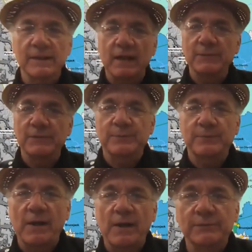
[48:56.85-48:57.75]
I'm
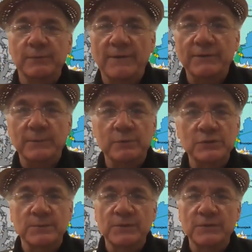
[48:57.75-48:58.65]
surprised we'll have to
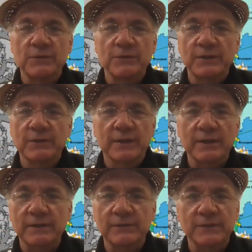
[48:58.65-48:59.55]
push them to do the
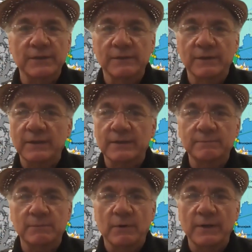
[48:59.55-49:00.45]
Unuk, because the Unuk,
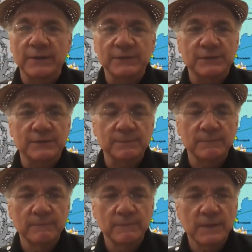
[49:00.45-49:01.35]
boy, it's
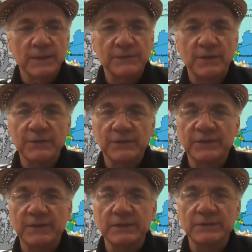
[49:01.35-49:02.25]
under
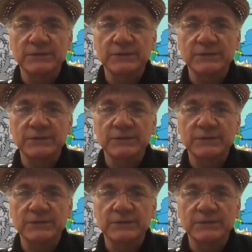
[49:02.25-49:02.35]
siege.